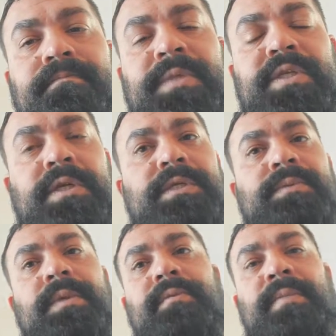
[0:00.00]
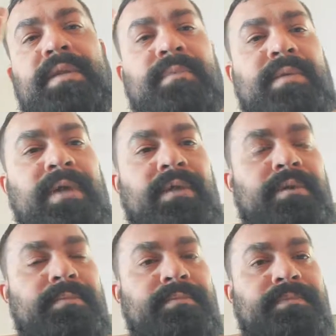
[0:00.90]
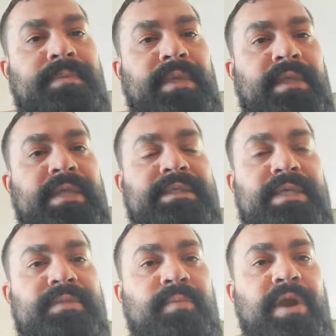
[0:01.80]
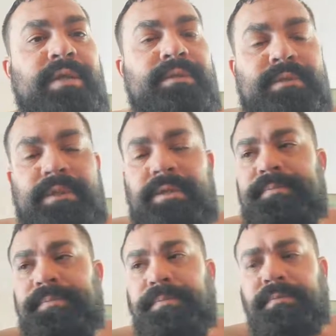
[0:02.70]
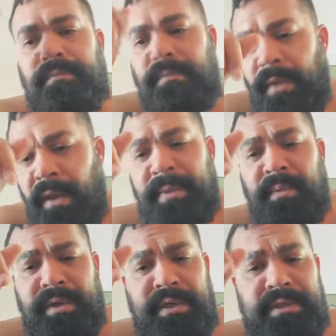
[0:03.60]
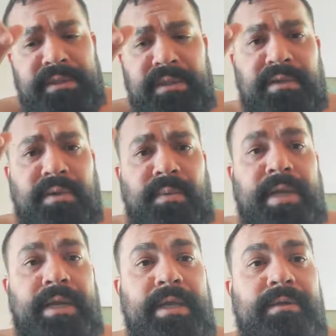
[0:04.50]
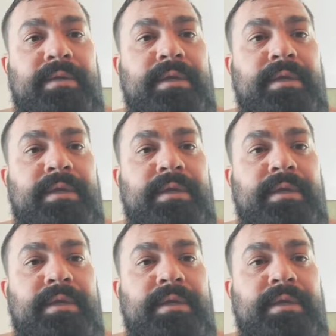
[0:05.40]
So I just want everybody to be better. And that's Saints brand. So I'm going to work on this logo right now.